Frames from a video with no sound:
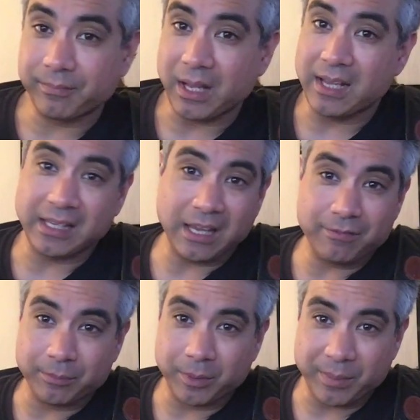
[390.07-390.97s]
I gave
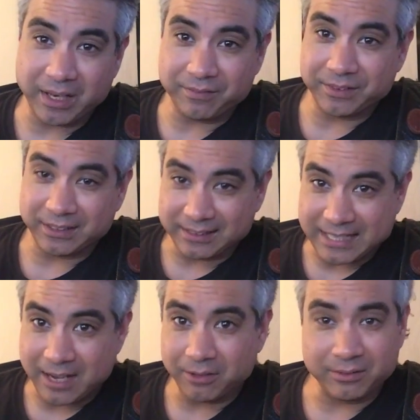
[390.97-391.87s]
him the benefit of the
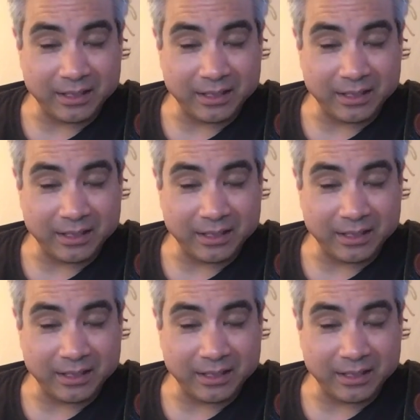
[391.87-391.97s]
doubt,